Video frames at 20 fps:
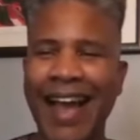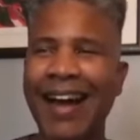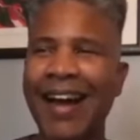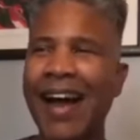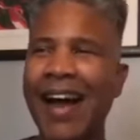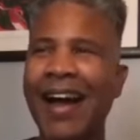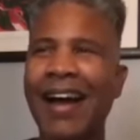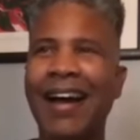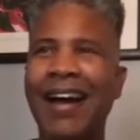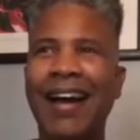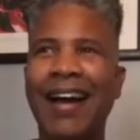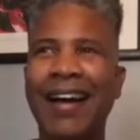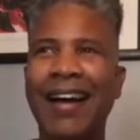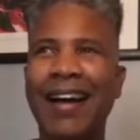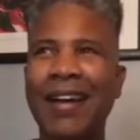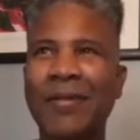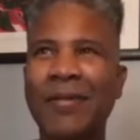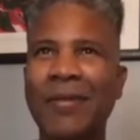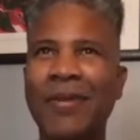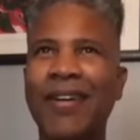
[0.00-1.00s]

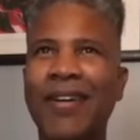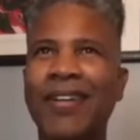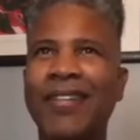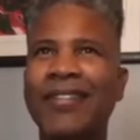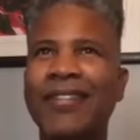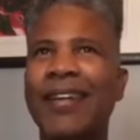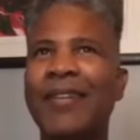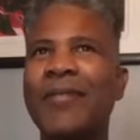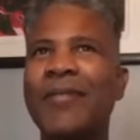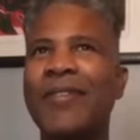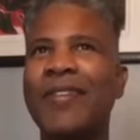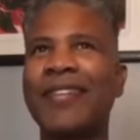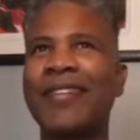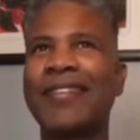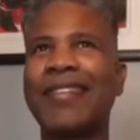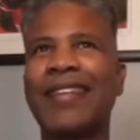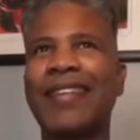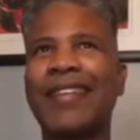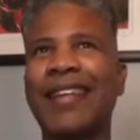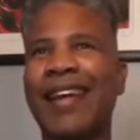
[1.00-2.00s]
I was,
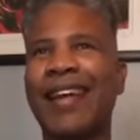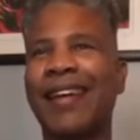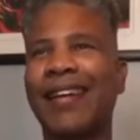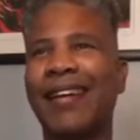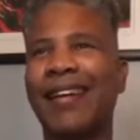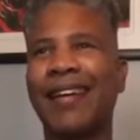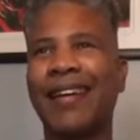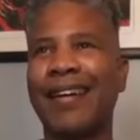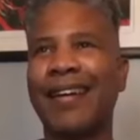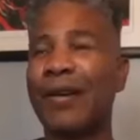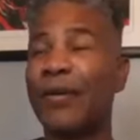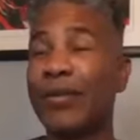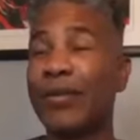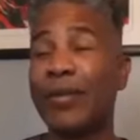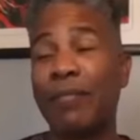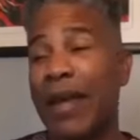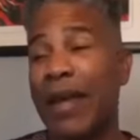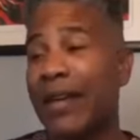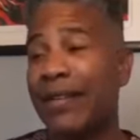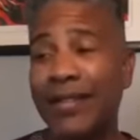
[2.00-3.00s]
and it was
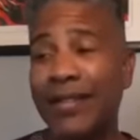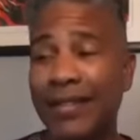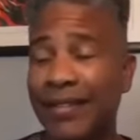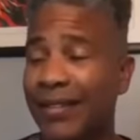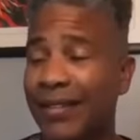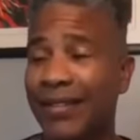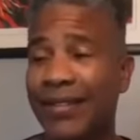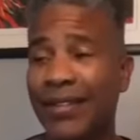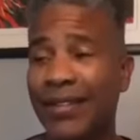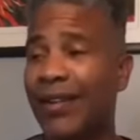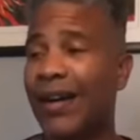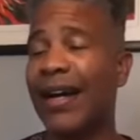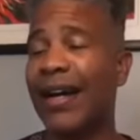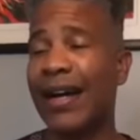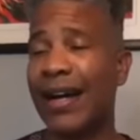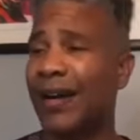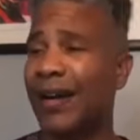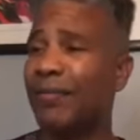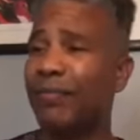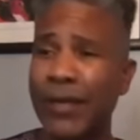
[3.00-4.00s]
amazing. You know,
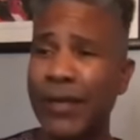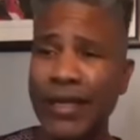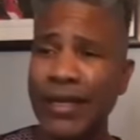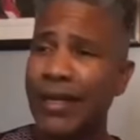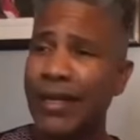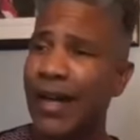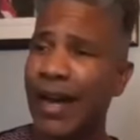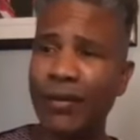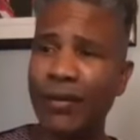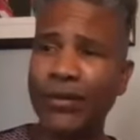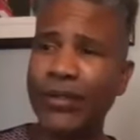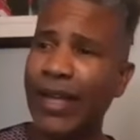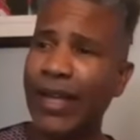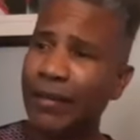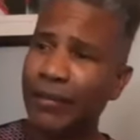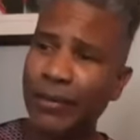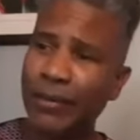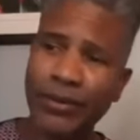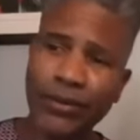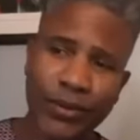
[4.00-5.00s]
I was
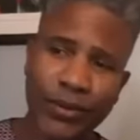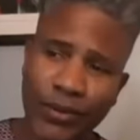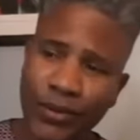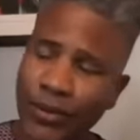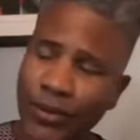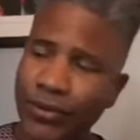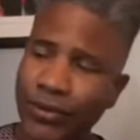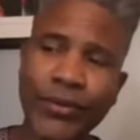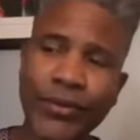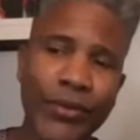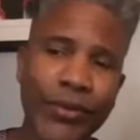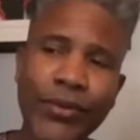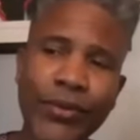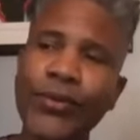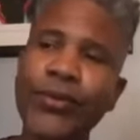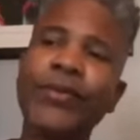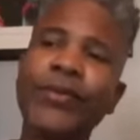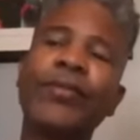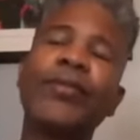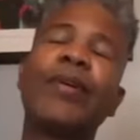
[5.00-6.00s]
able to go to
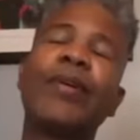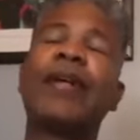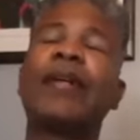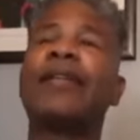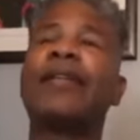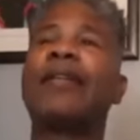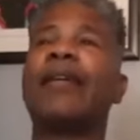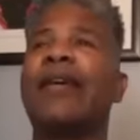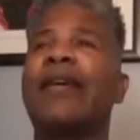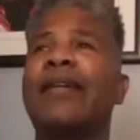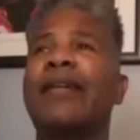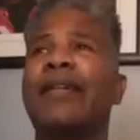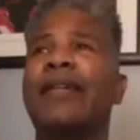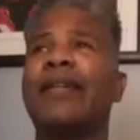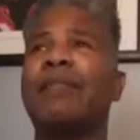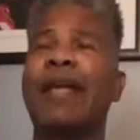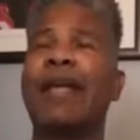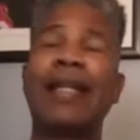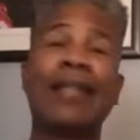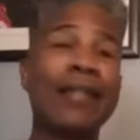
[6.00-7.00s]
school
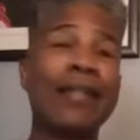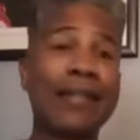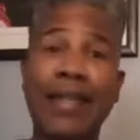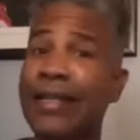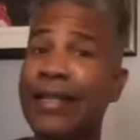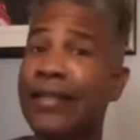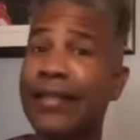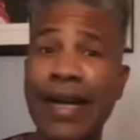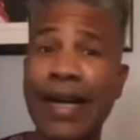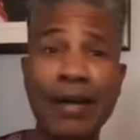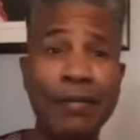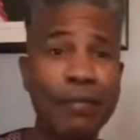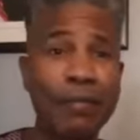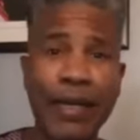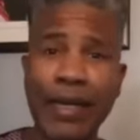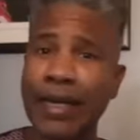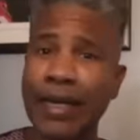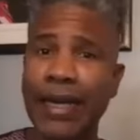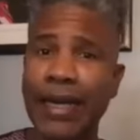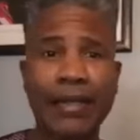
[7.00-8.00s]
but at the same time
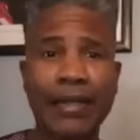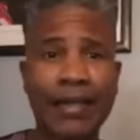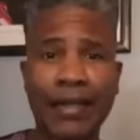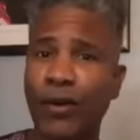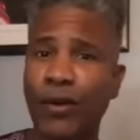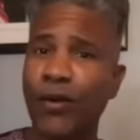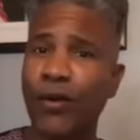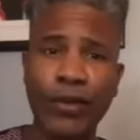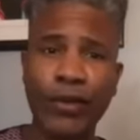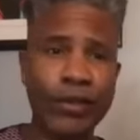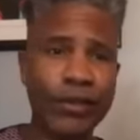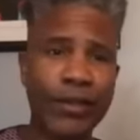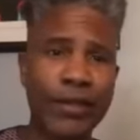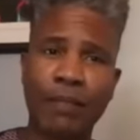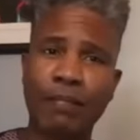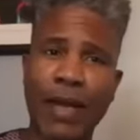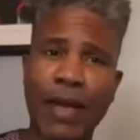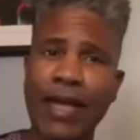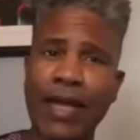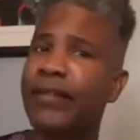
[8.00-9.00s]
playing at all these
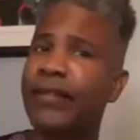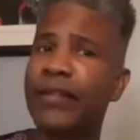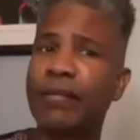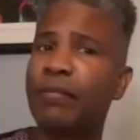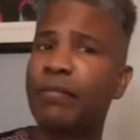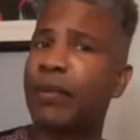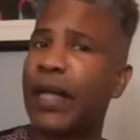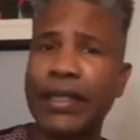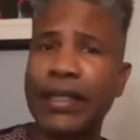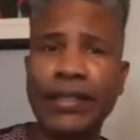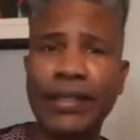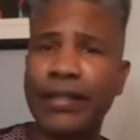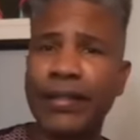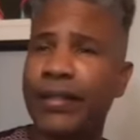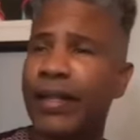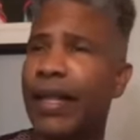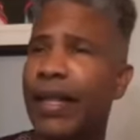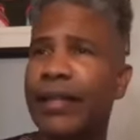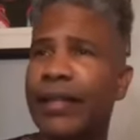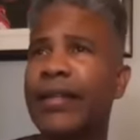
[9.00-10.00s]
amazing
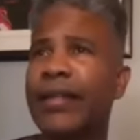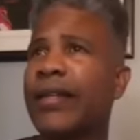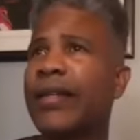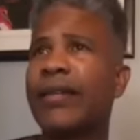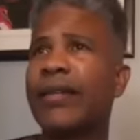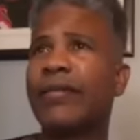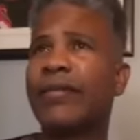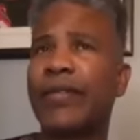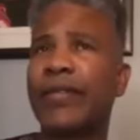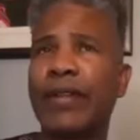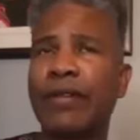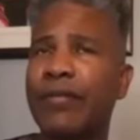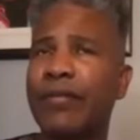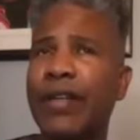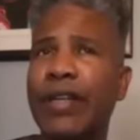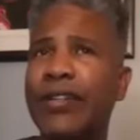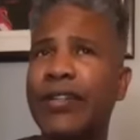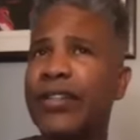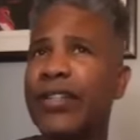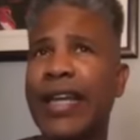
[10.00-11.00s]
places, like from the
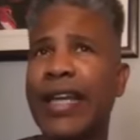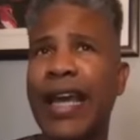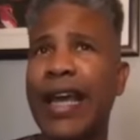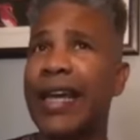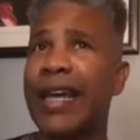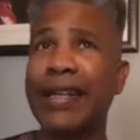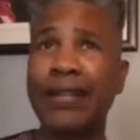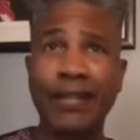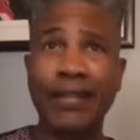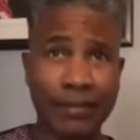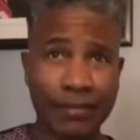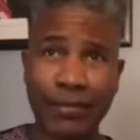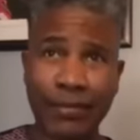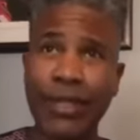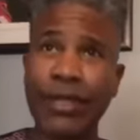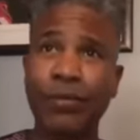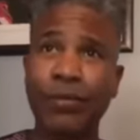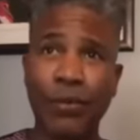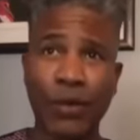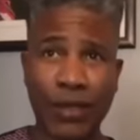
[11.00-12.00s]
Village Gate,
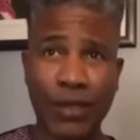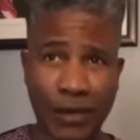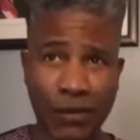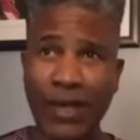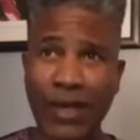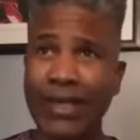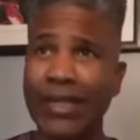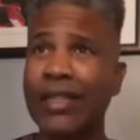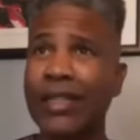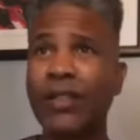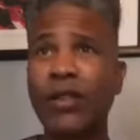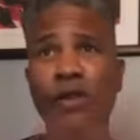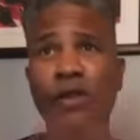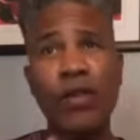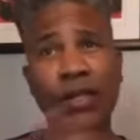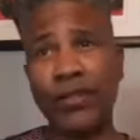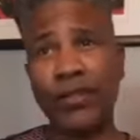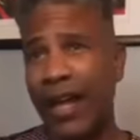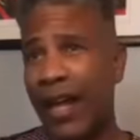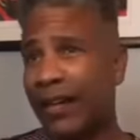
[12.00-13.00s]
you know, where they do
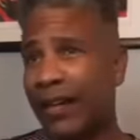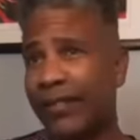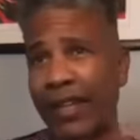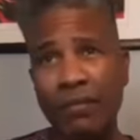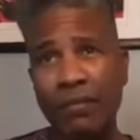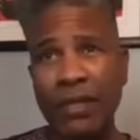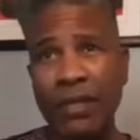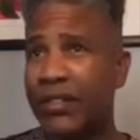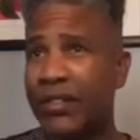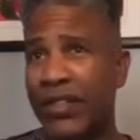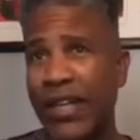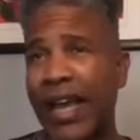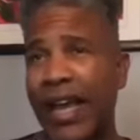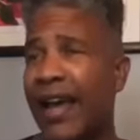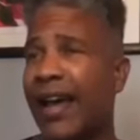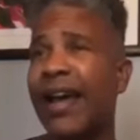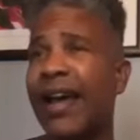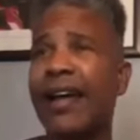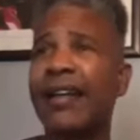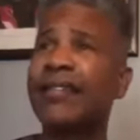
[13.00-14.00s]
the salsa mid
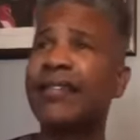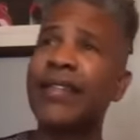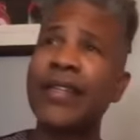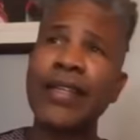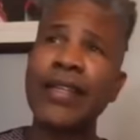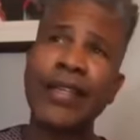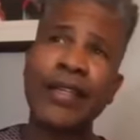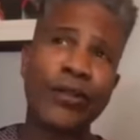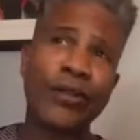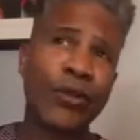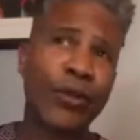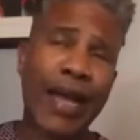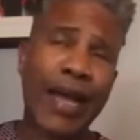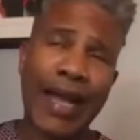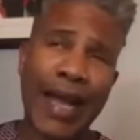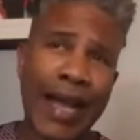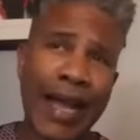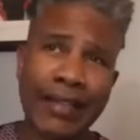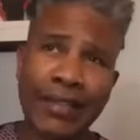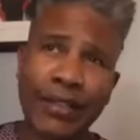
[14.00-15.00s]
jazz, to
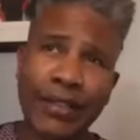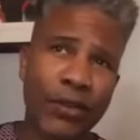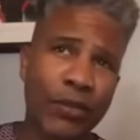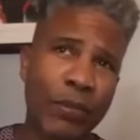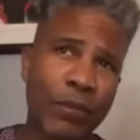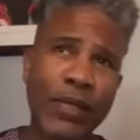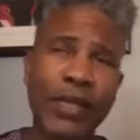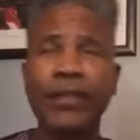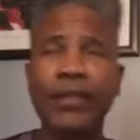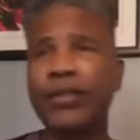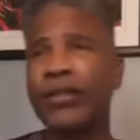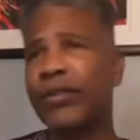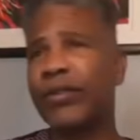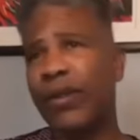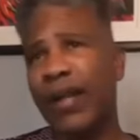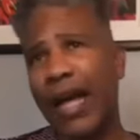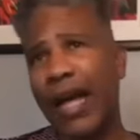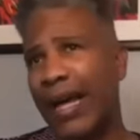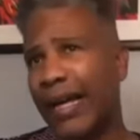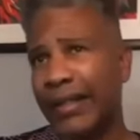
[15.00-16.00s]
like SOBs, to
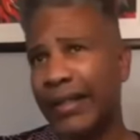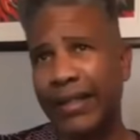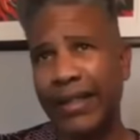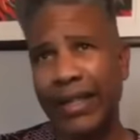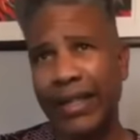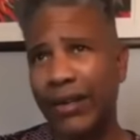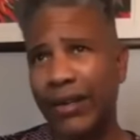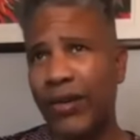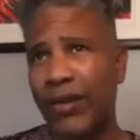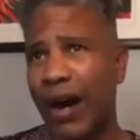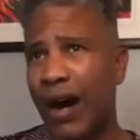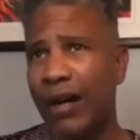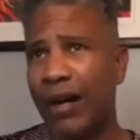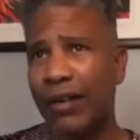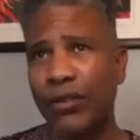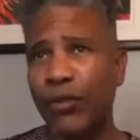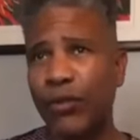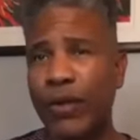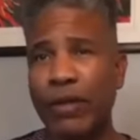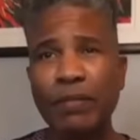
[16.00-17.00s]
like, you know,
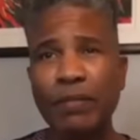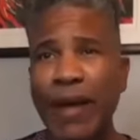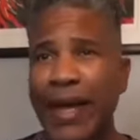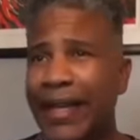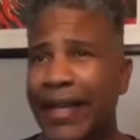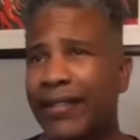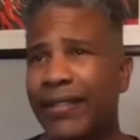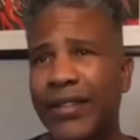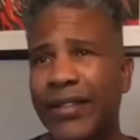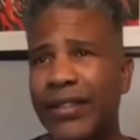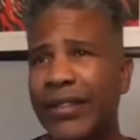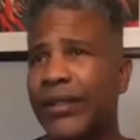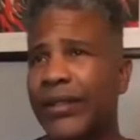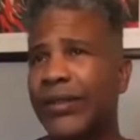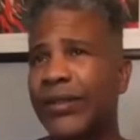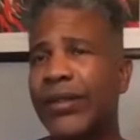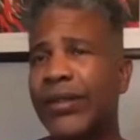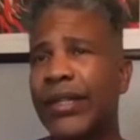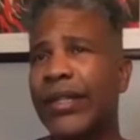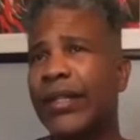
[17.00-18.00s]
Sweet
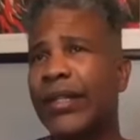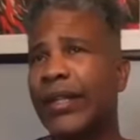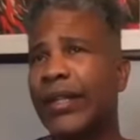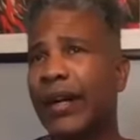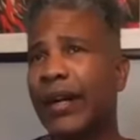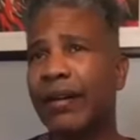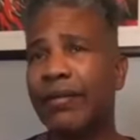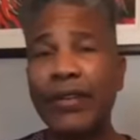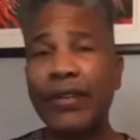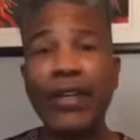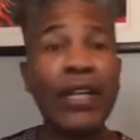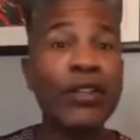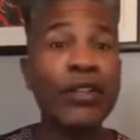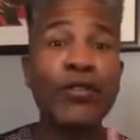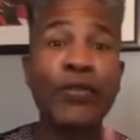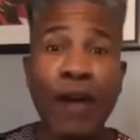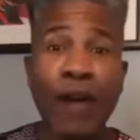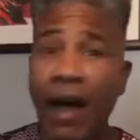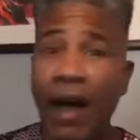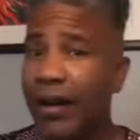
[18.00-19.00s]
Basils,
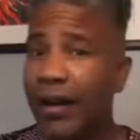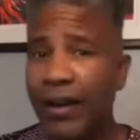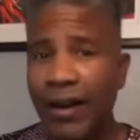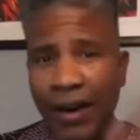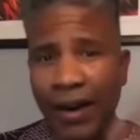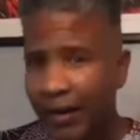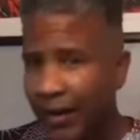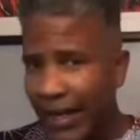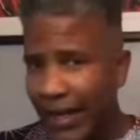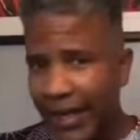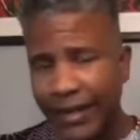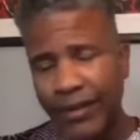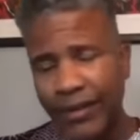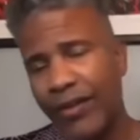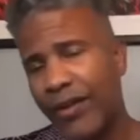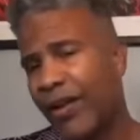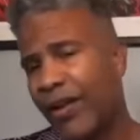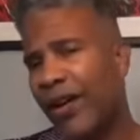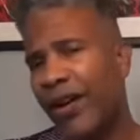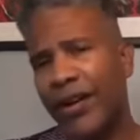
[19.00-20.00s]
Village Vanguard later
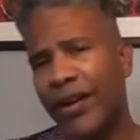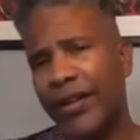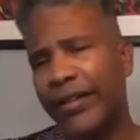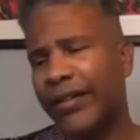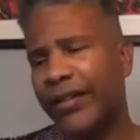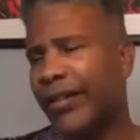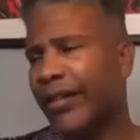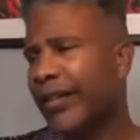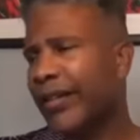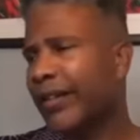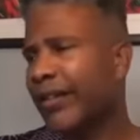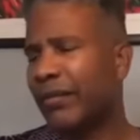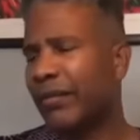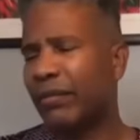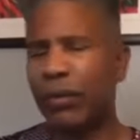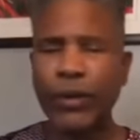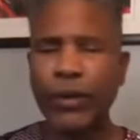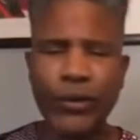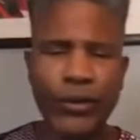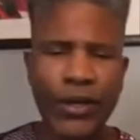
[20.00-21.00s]
on,
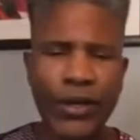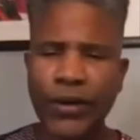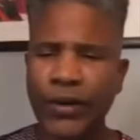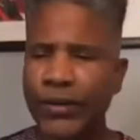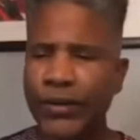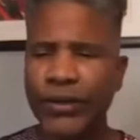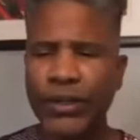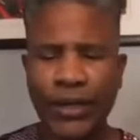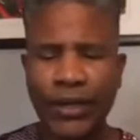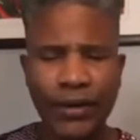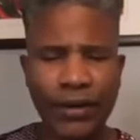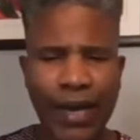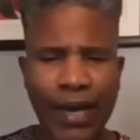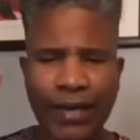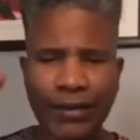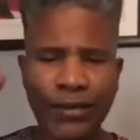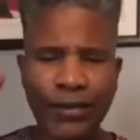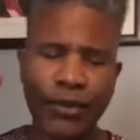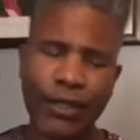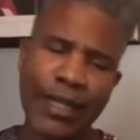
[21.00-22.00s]
Blue Note, you know,
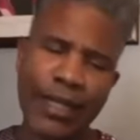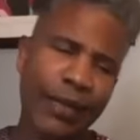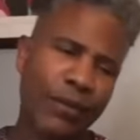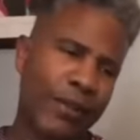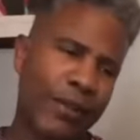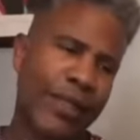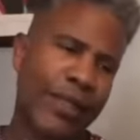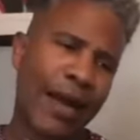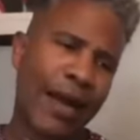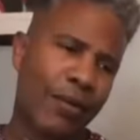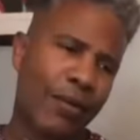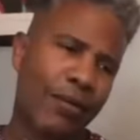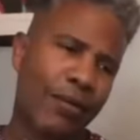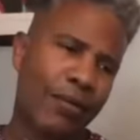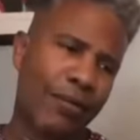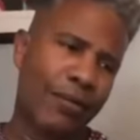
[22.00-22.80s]
like you're dealing with that.